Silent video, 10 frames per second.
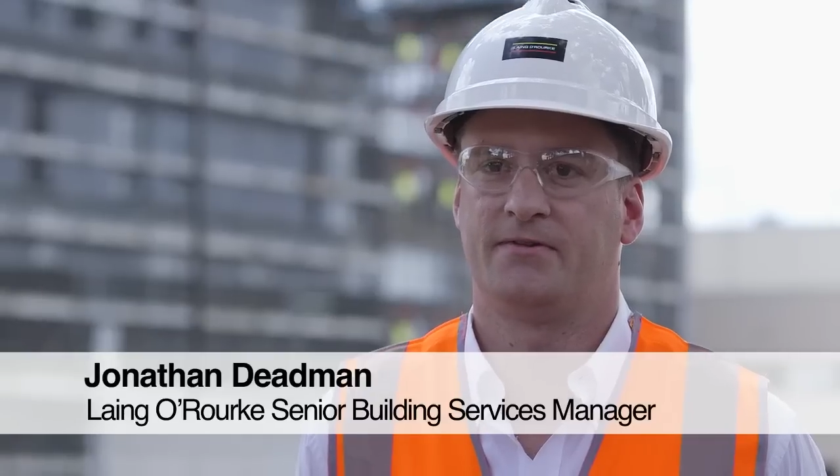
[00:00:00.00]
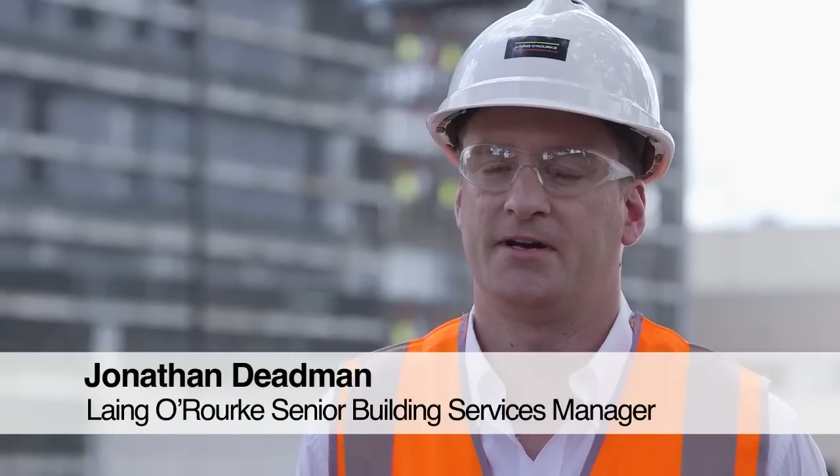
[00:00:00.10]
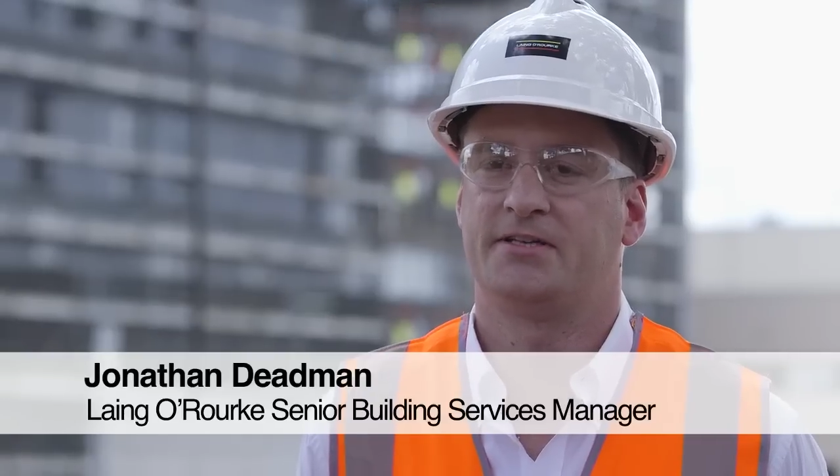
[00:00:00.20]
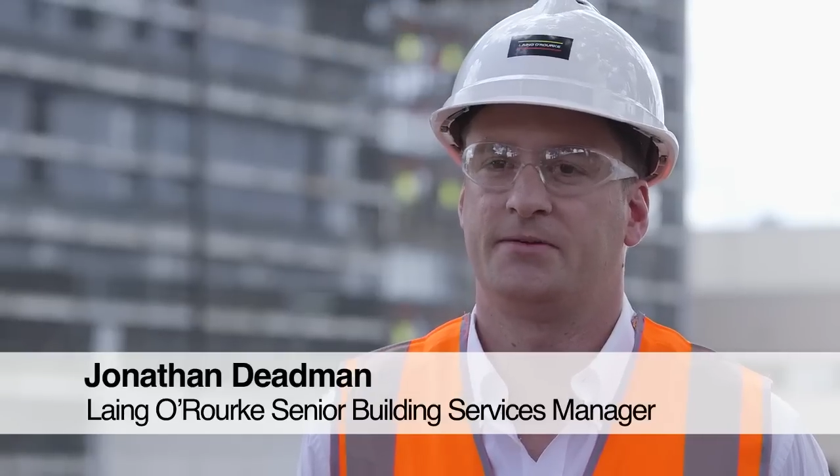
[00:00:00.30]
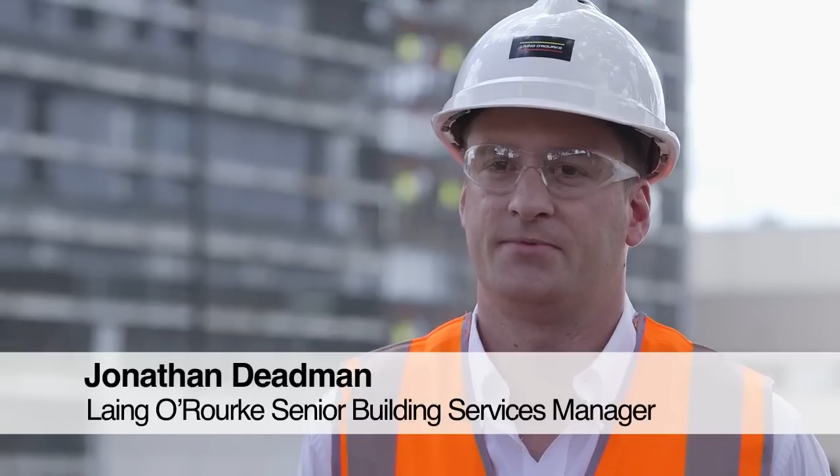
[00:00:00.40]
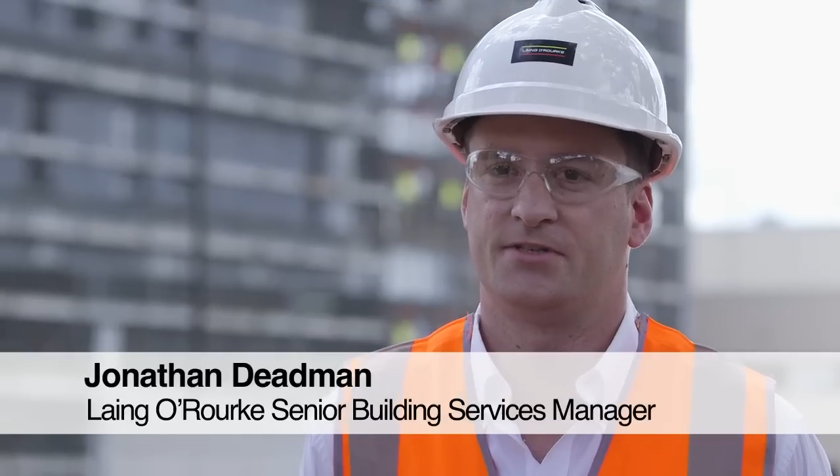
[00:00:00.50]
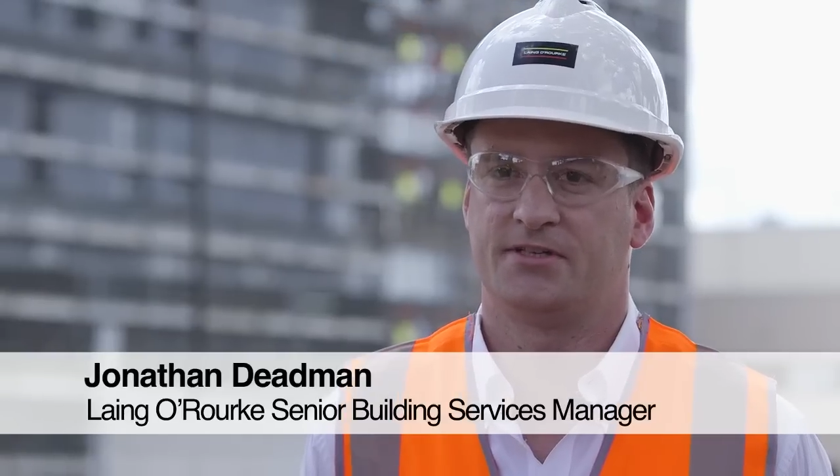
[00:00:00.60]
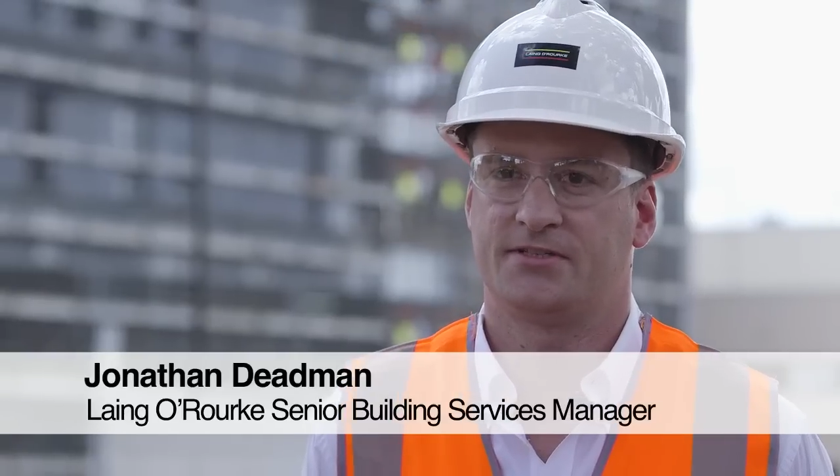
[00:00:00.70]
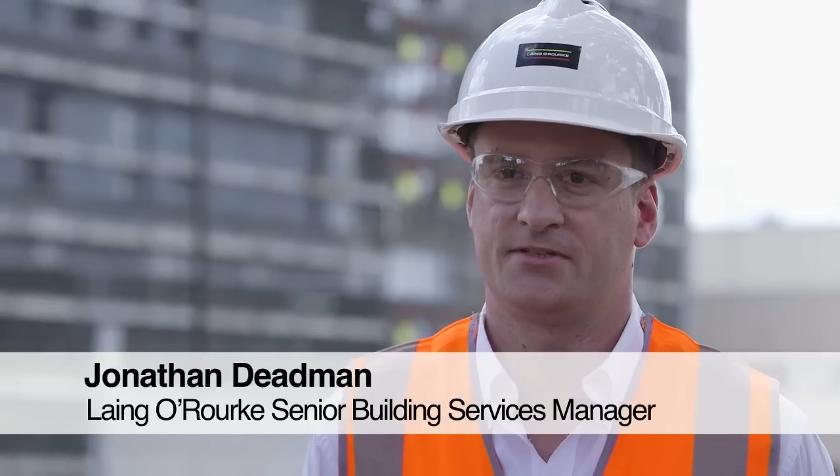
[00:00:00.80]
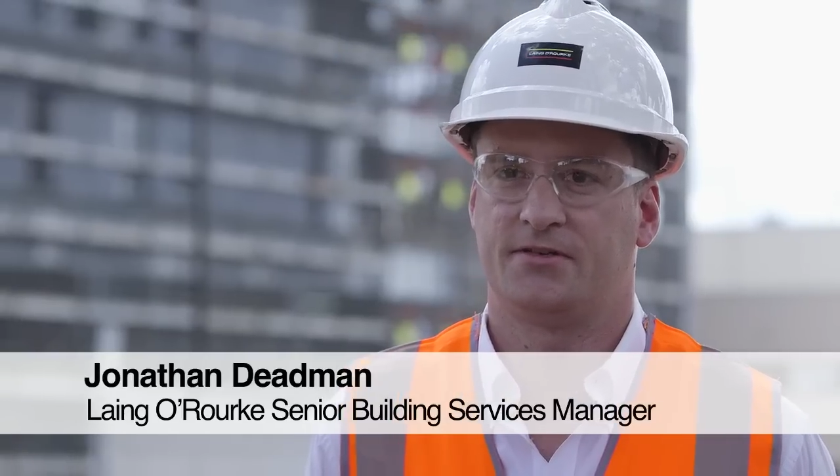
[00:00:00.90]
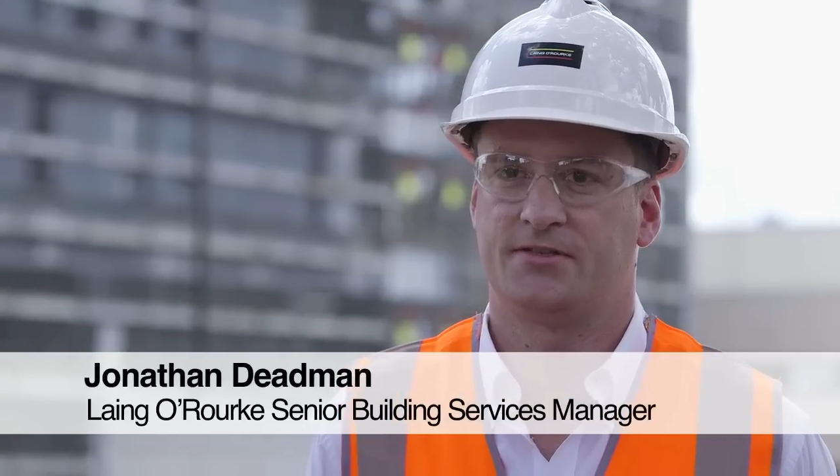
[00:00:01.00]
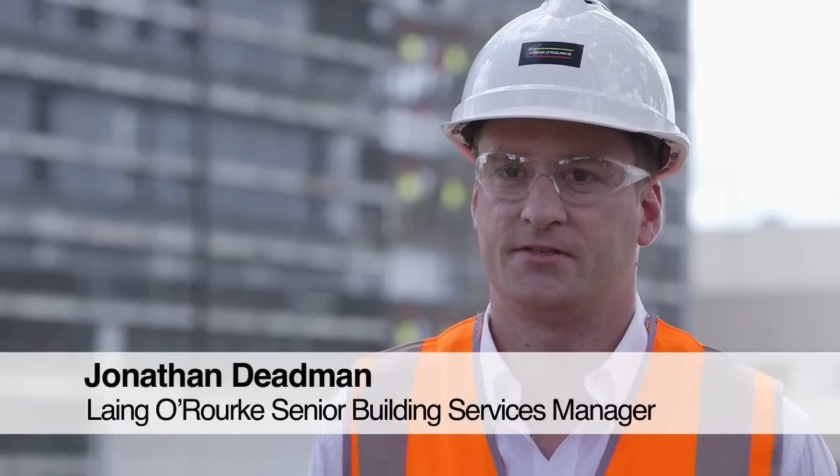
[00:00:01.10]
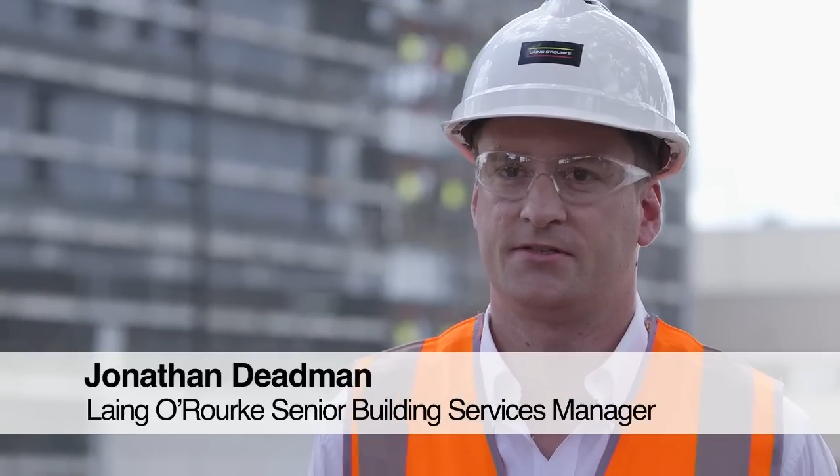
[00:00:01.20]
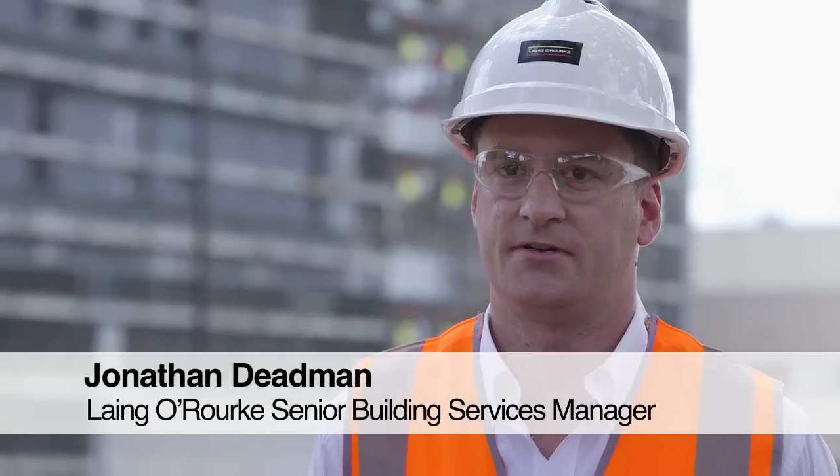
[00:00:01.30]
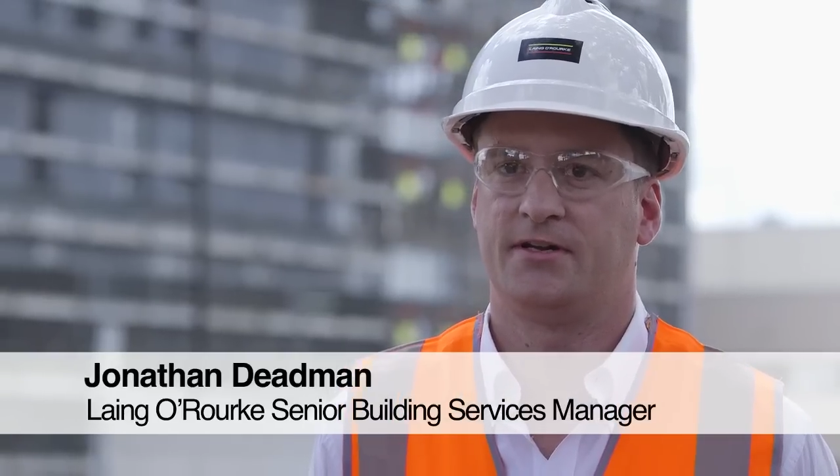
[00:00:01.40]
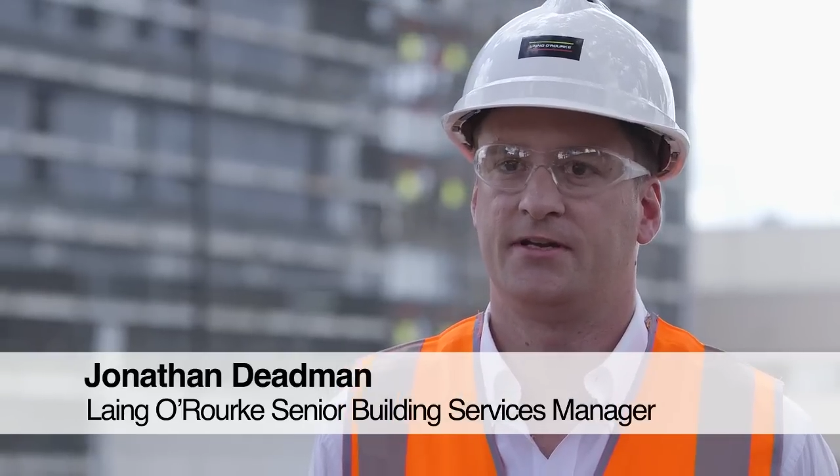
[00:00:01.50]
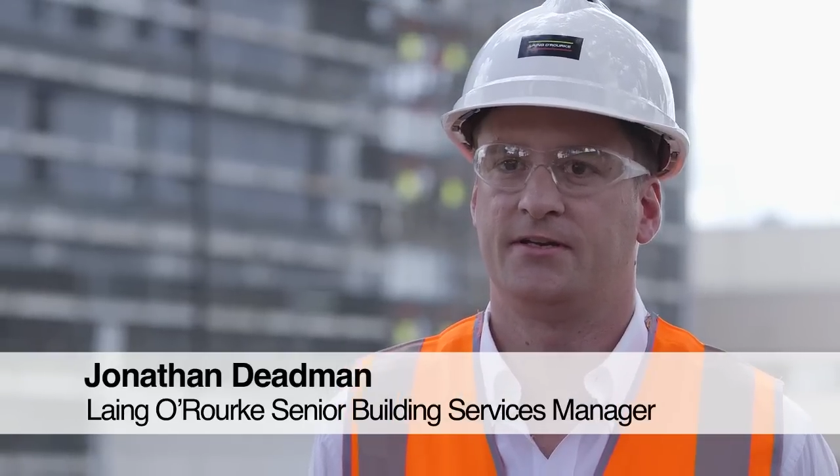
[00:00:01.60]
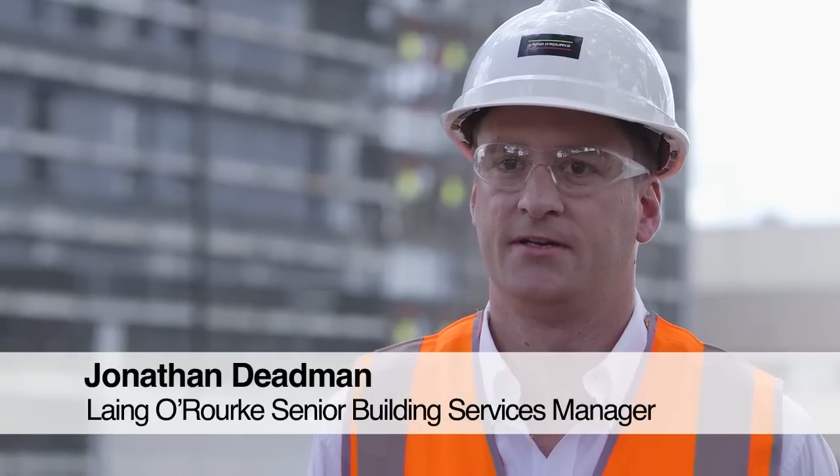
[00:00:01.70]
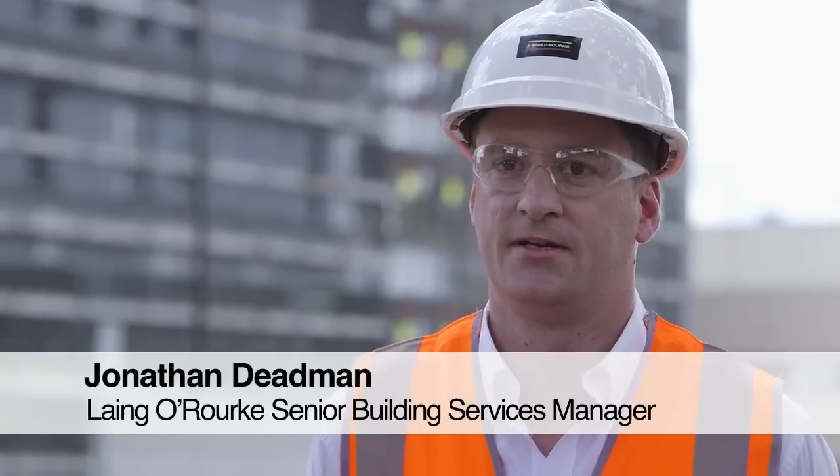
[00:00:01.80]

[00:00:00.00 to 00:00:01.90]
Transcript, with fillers: variety of projects across Australia.